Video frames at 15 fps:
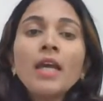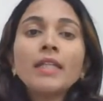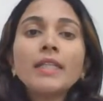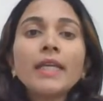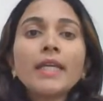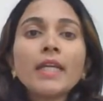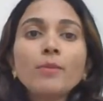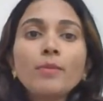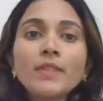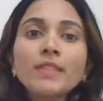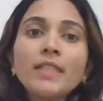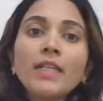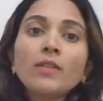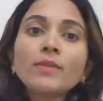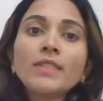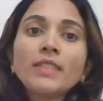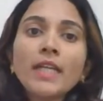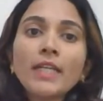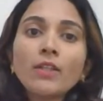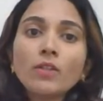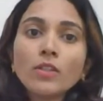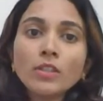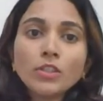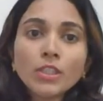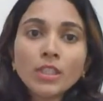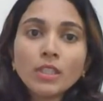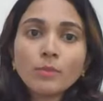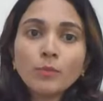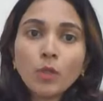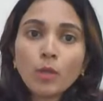They can present with psychological
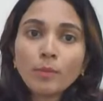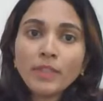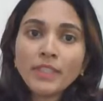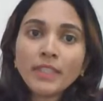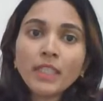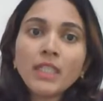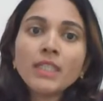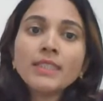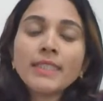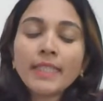abnormalities